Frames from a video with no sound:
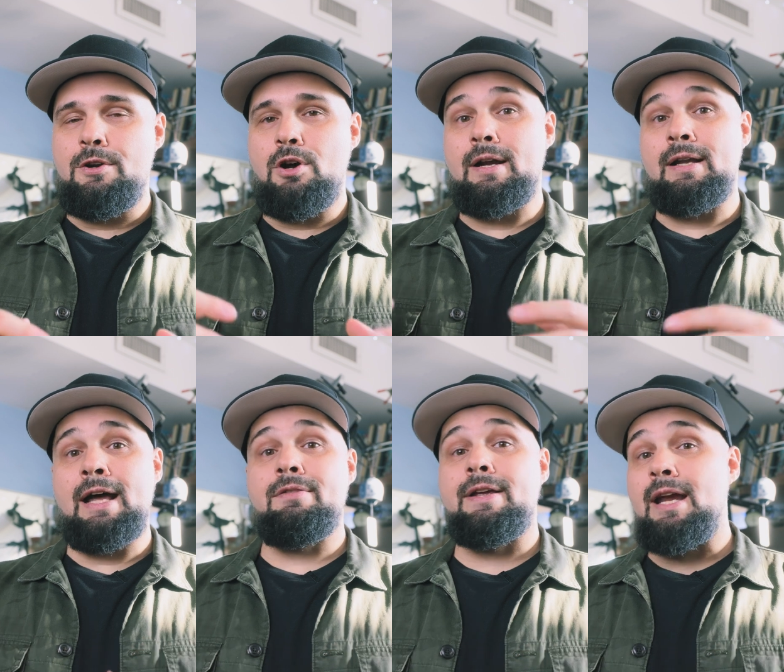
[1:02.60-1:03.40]
not
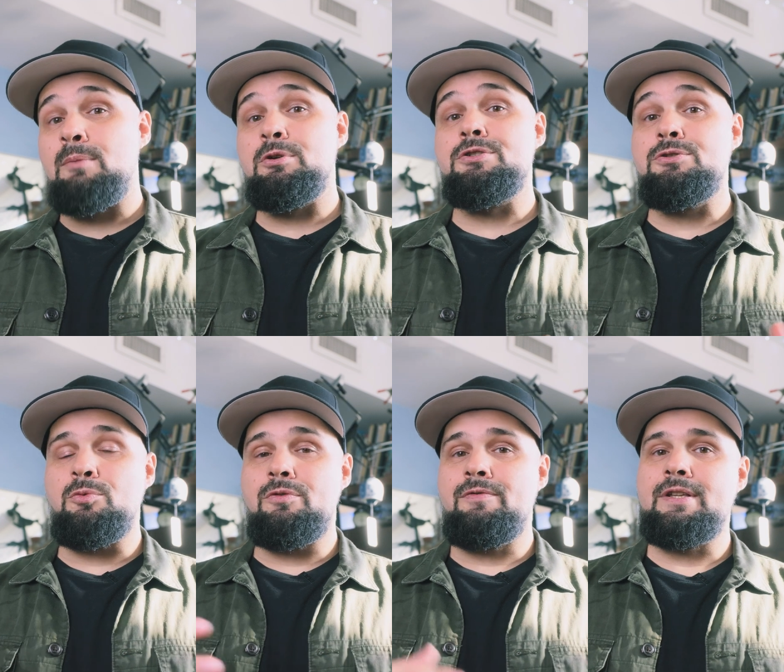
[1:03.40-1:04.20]
allow the camera to
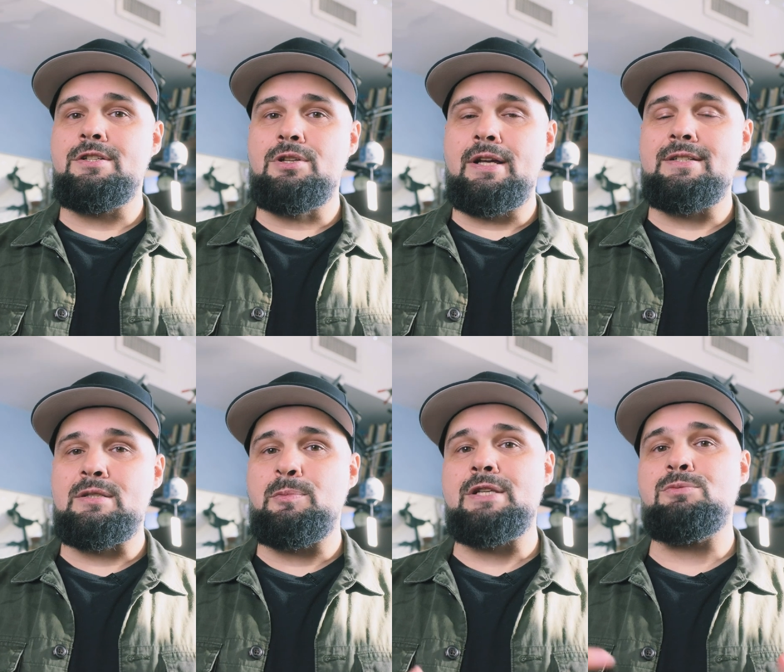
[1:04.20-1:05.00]
shoot with vintage
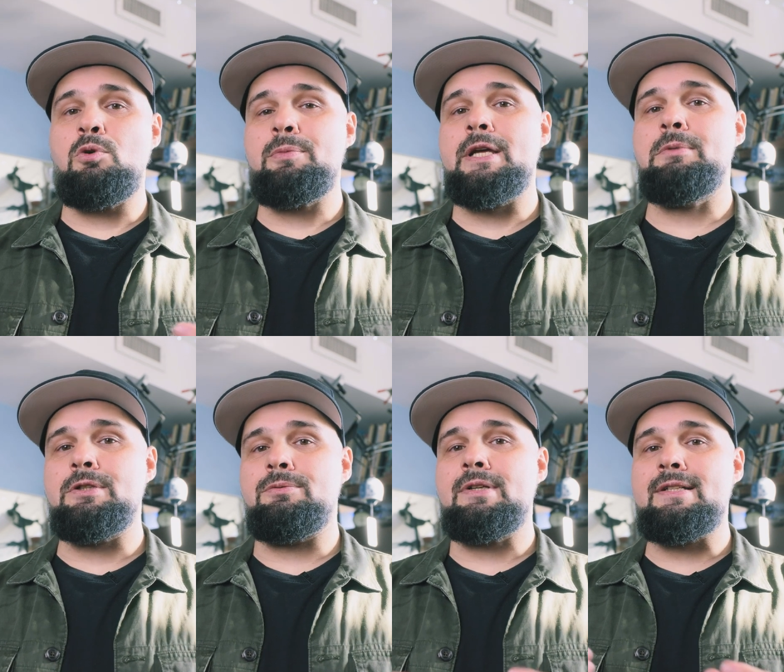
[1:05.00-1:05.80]
lenses because it won't be able
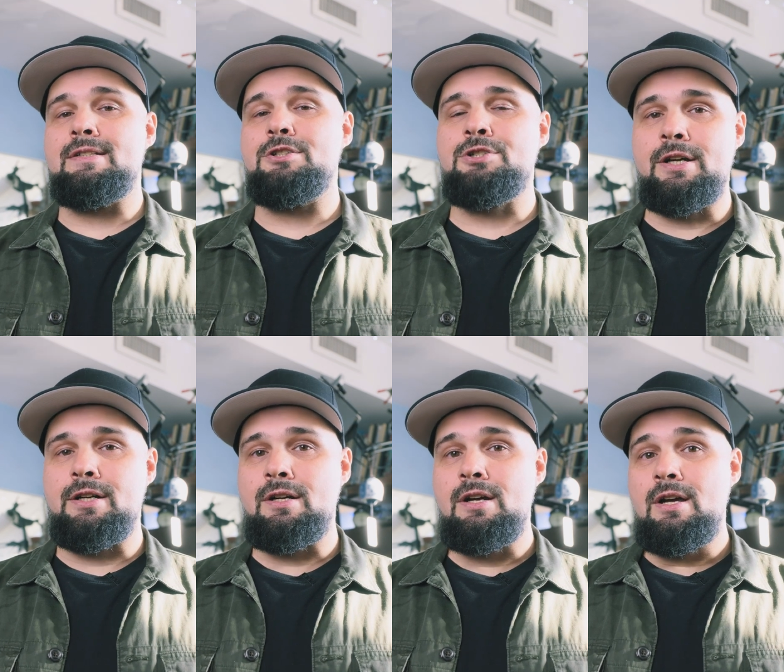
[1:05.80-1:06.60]
to release the
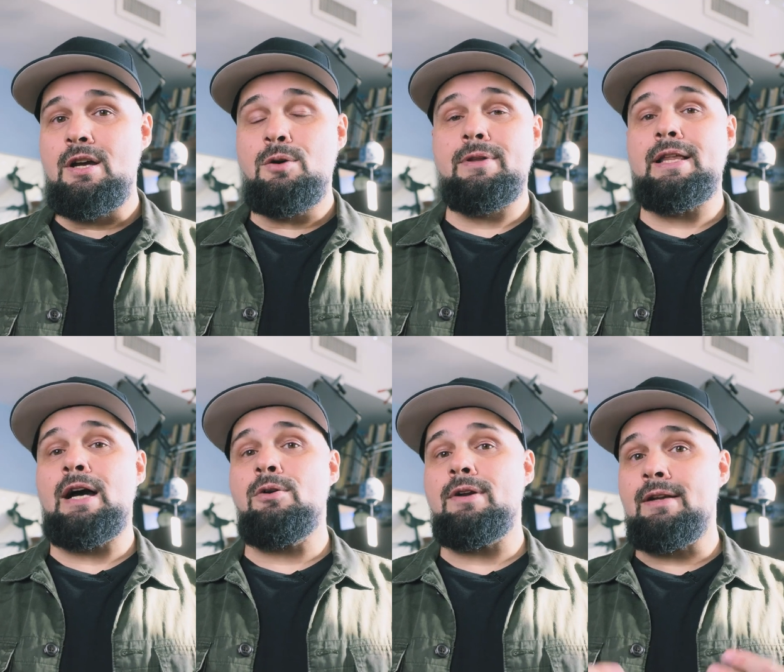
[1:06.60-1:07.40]
shutter
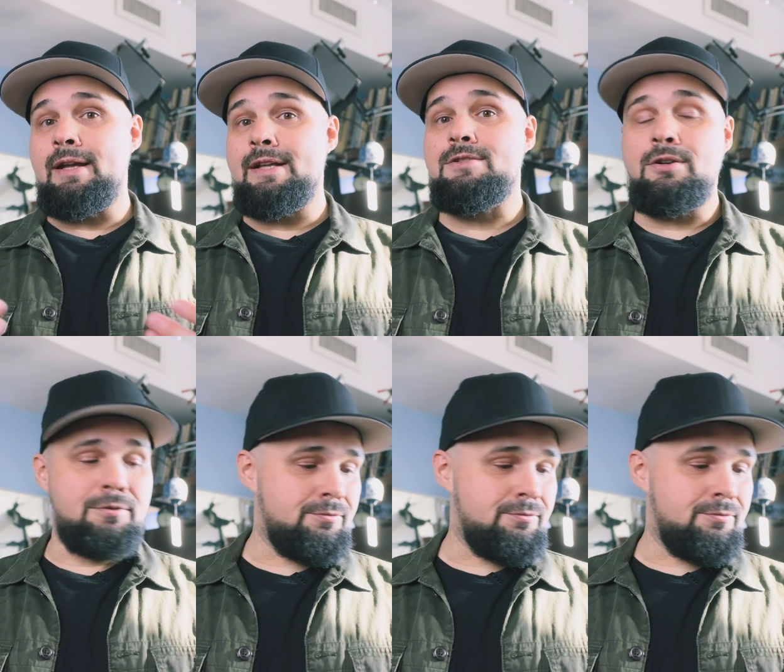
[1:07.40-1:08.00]
without a lens on the